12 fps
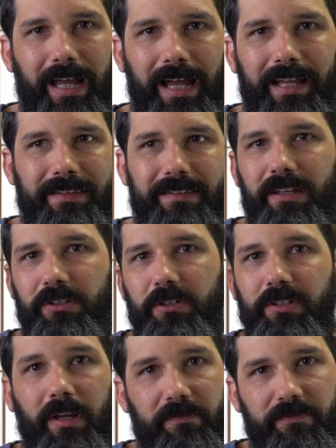And you
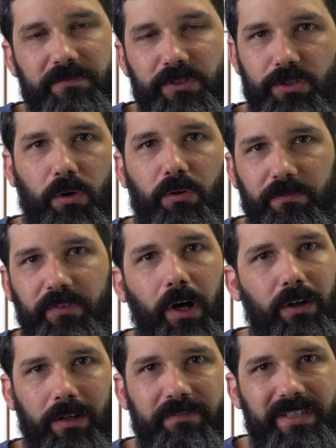could have solved
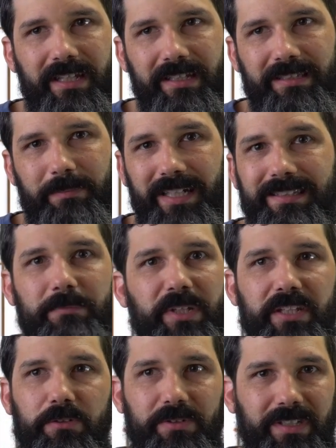all of this by
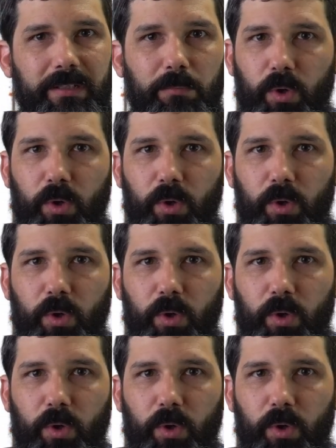simply using